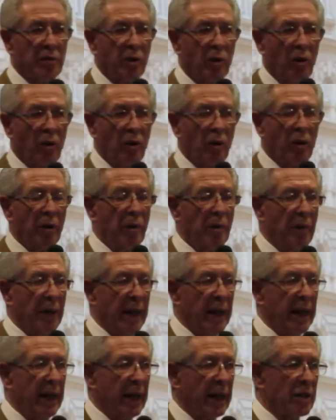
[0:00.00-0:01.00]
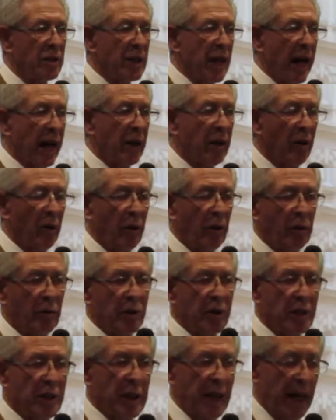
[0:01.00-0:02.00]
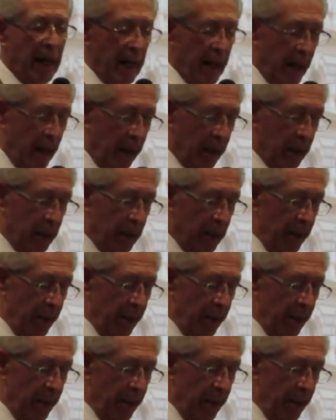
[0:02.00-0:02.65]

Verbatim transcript: for the attack on Kristallnacht,